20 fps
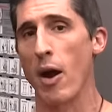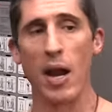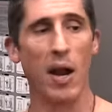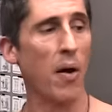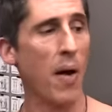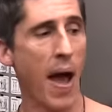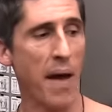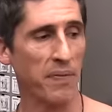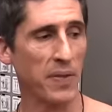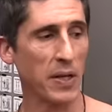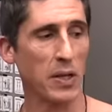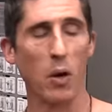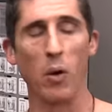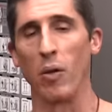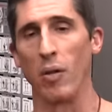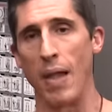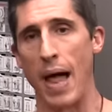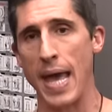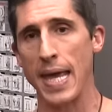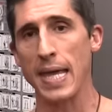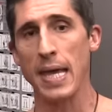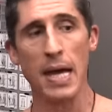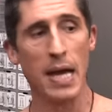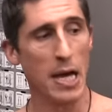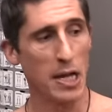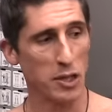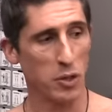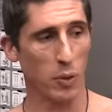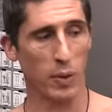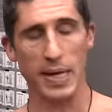I don't have to go light
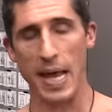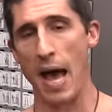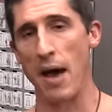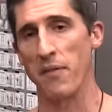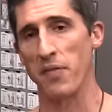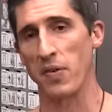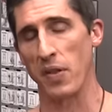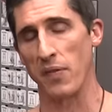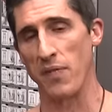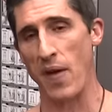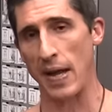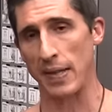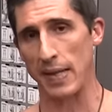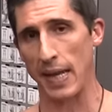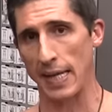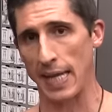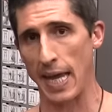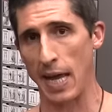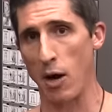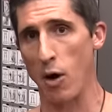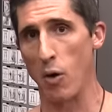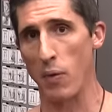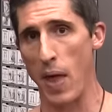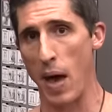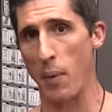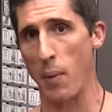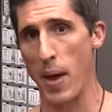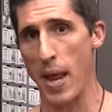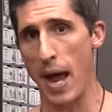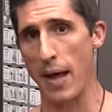to account for the fact that I can't hold
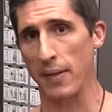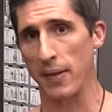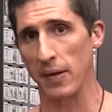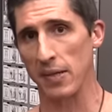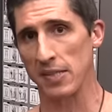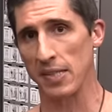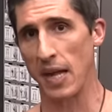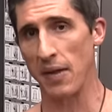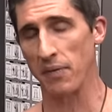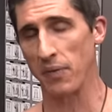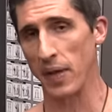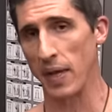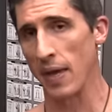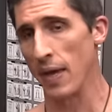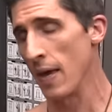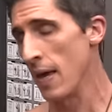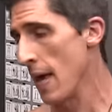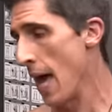that weight out there safely.